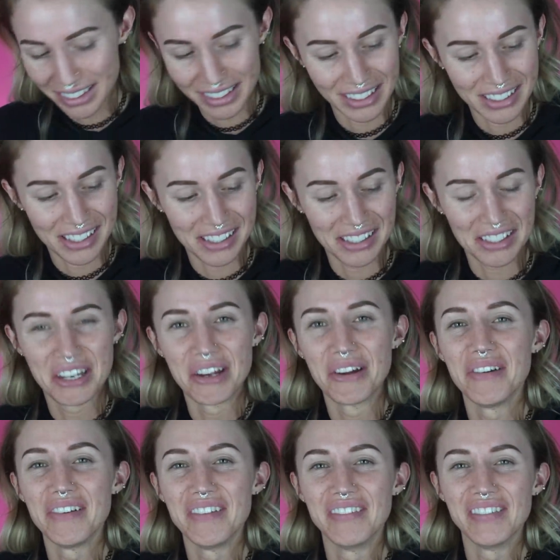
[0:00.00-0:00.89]
This is
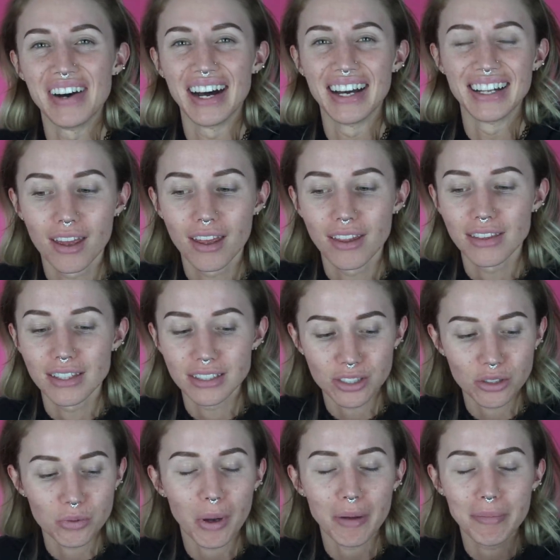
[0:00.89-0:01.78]
too much.
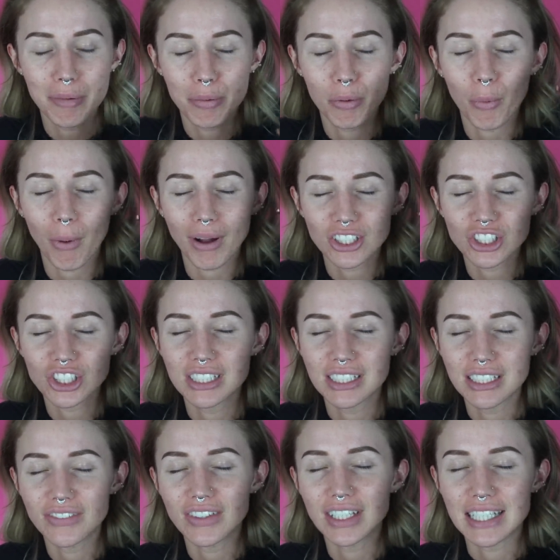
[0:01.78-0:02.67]
This is why people watch the
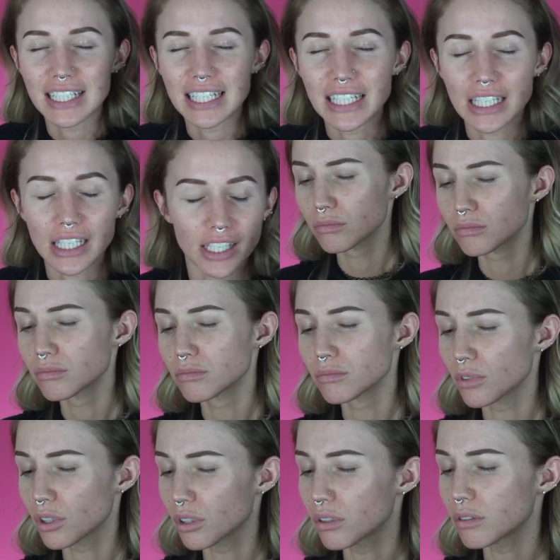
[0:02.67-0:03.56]
DVD.
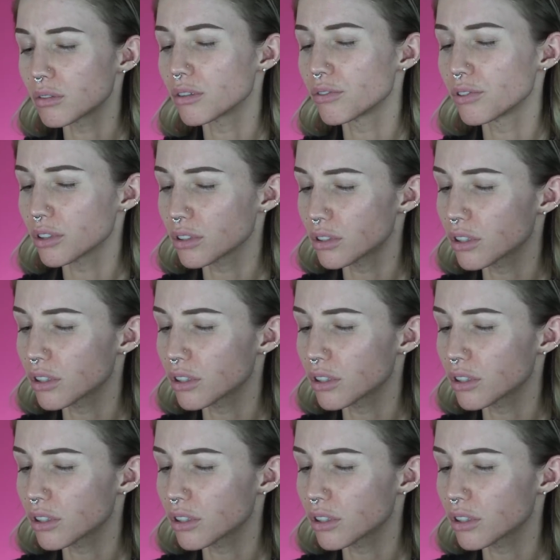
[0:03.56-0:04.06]
Oh, I feel